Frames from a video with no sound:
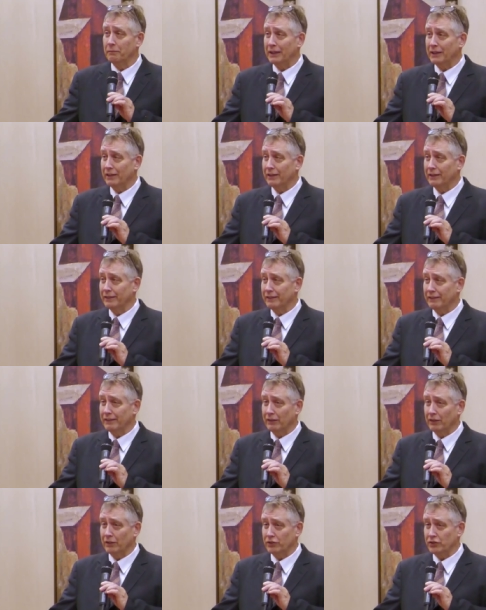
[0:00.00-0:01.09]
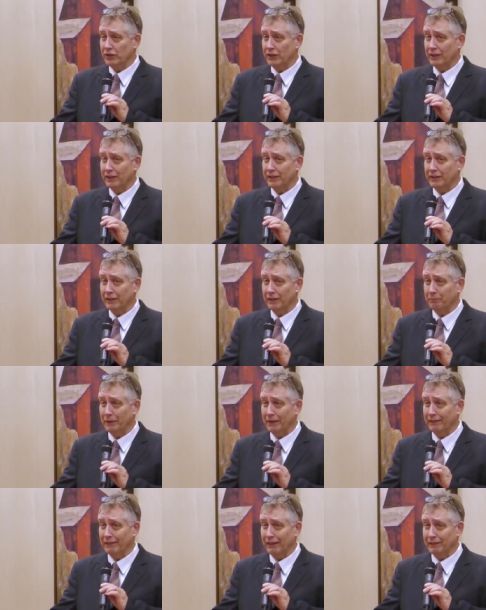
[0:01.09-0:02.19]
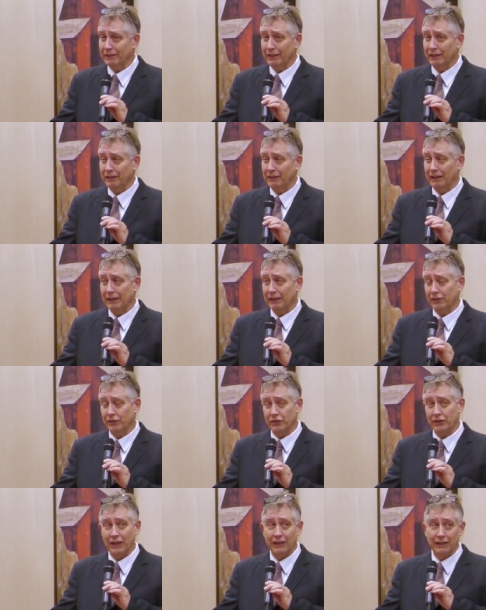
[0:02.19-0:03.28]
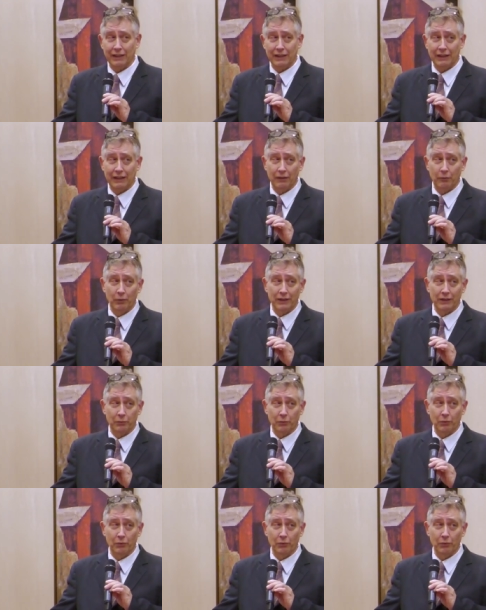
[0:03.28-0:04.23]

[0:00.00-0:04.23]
because there are generic therapies out there, and understanding what the